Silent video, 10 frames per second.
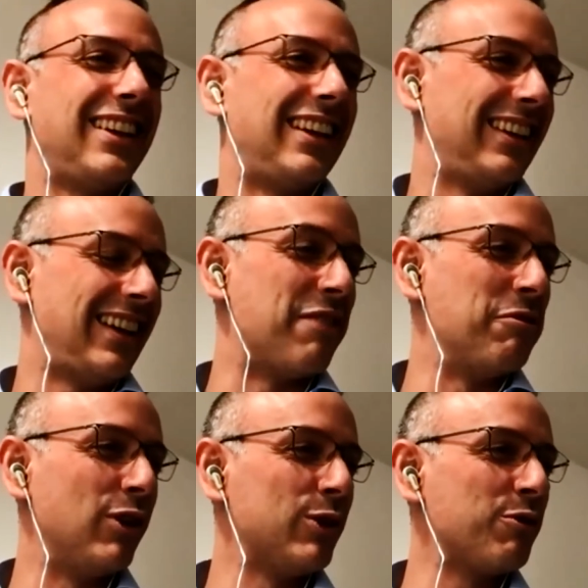
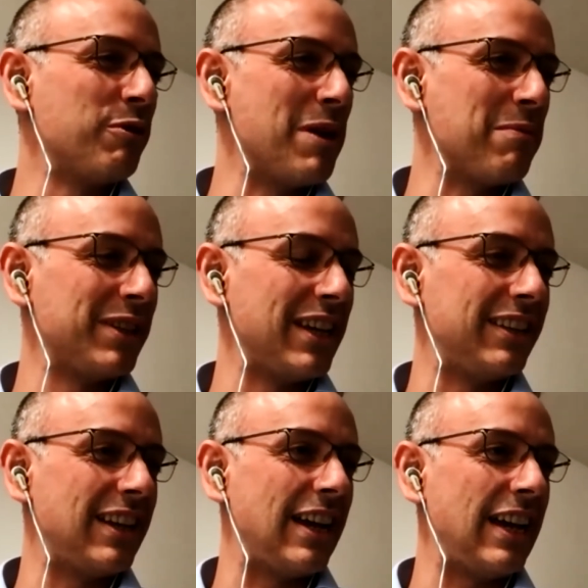I also remember
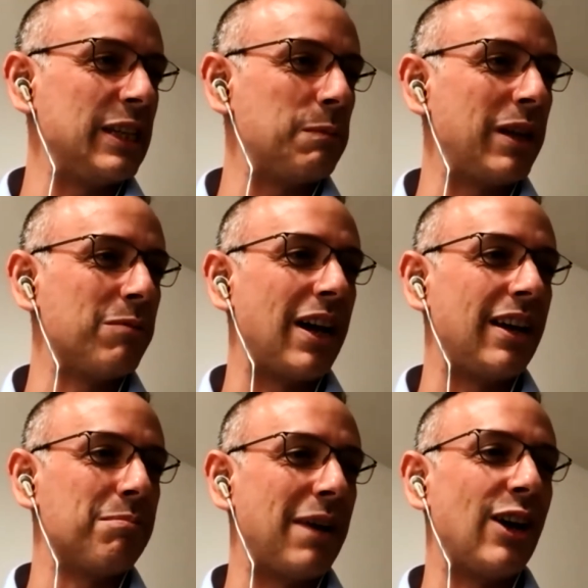that I spent
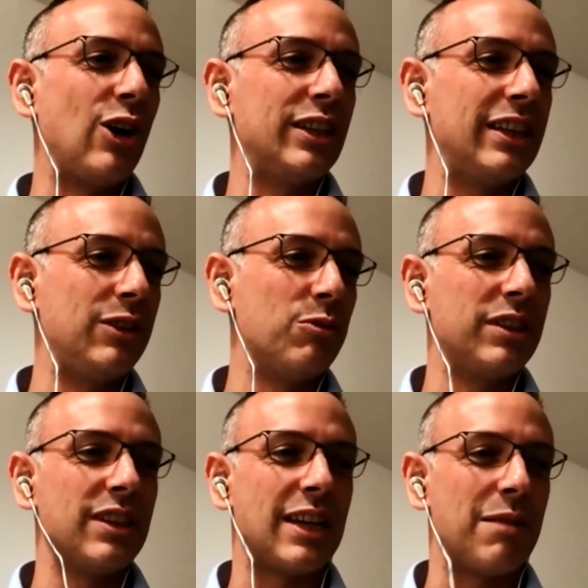my holiday
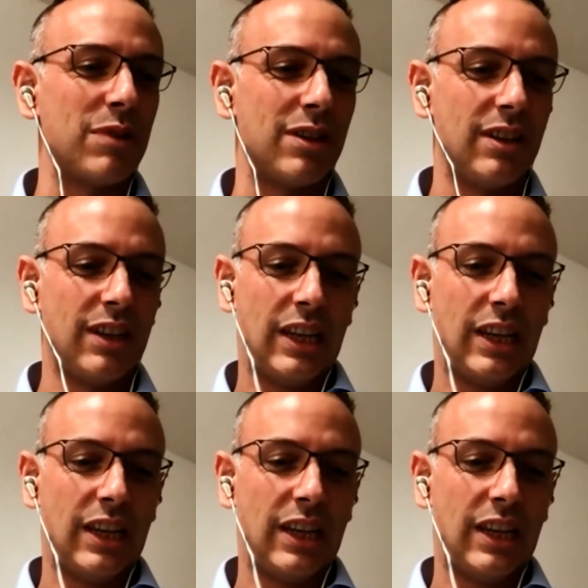during the summer